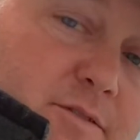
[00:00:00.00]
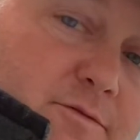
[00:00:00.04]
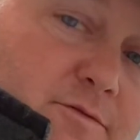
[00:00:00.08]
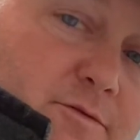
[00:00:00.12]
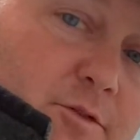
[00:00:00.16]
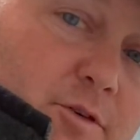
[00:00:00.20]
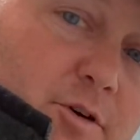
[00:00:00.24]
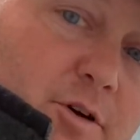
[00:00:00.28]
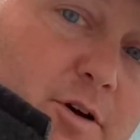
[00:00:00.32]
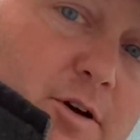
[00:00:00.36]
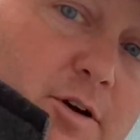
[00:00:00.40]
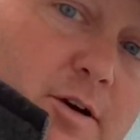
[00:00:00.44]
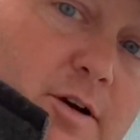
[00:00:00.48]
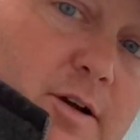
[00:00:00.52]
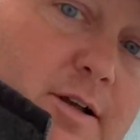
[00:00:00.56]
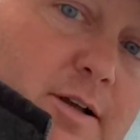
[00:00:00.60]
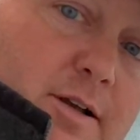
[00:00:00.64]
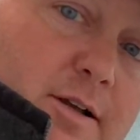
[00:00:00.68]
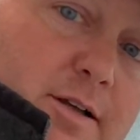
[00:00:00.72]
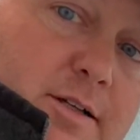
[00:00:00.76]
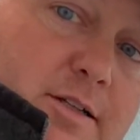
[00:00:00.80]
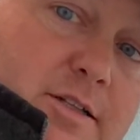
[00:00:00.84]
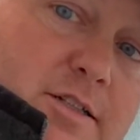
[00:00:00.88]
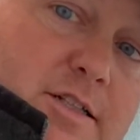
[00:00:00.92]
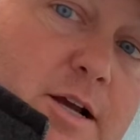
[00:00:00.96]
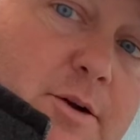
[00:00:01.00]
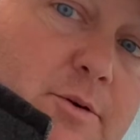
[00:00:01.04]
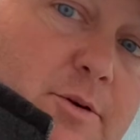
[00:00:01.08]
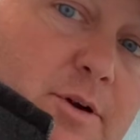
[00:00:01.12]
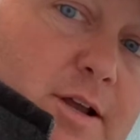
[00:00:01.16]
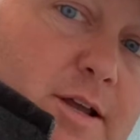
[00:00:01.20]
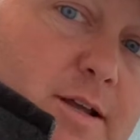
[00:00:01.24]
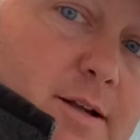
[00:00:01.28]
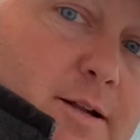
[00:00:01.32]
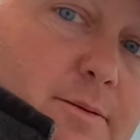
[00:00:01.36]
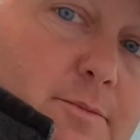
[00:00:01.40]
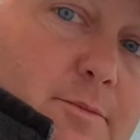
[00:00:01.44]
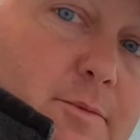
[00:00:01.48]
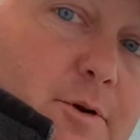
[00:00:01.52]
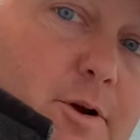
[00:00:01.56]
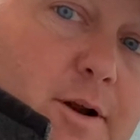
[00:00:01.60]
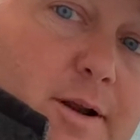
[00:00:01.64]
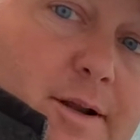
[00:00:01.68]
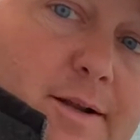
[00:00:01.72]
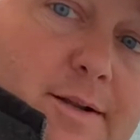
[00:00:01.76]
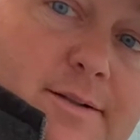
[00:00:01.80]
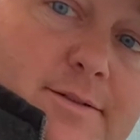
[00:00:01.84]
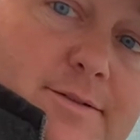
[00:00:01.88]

for a shower head upgrade.